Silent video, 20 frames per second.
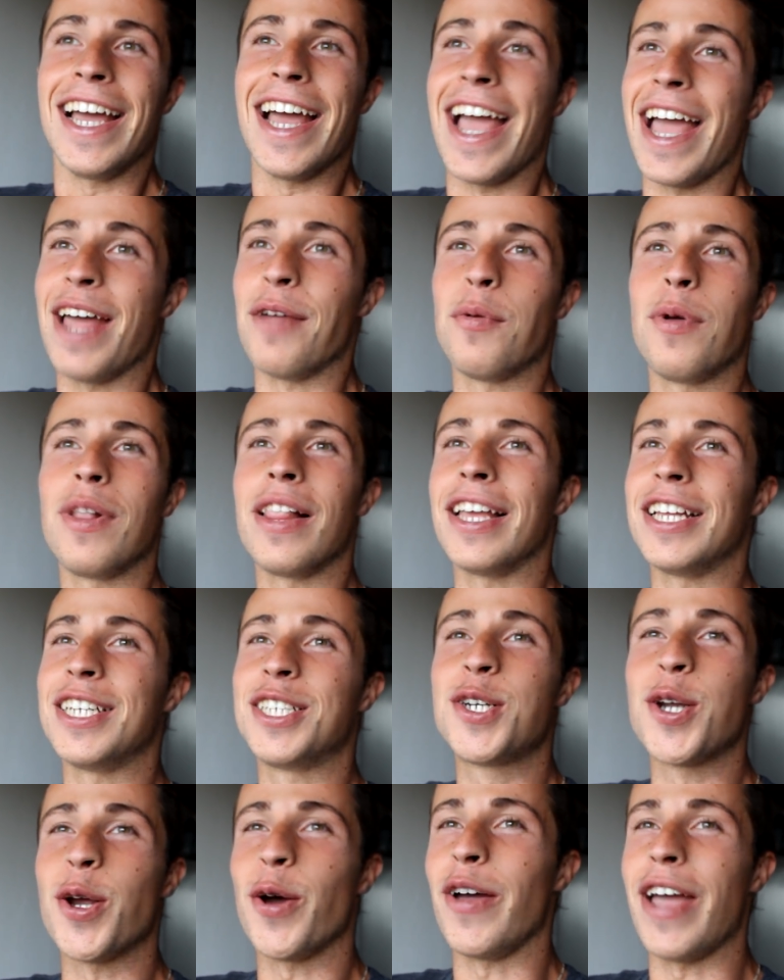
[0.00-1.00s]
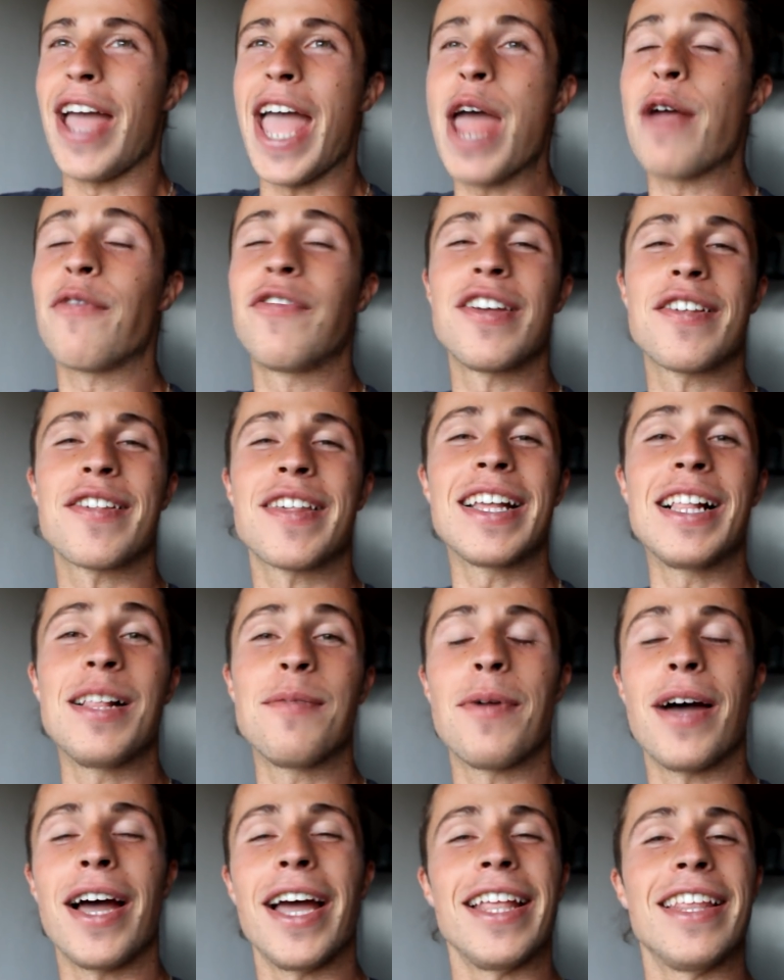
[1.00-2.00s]
And will enjoy every
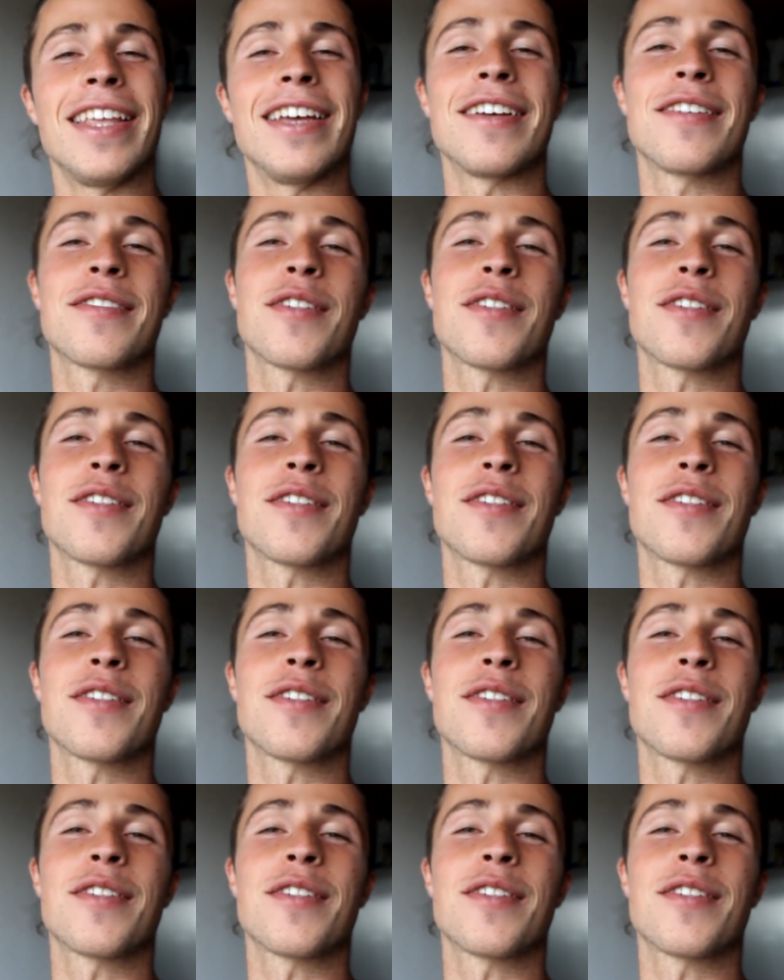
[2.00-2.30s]
single bite.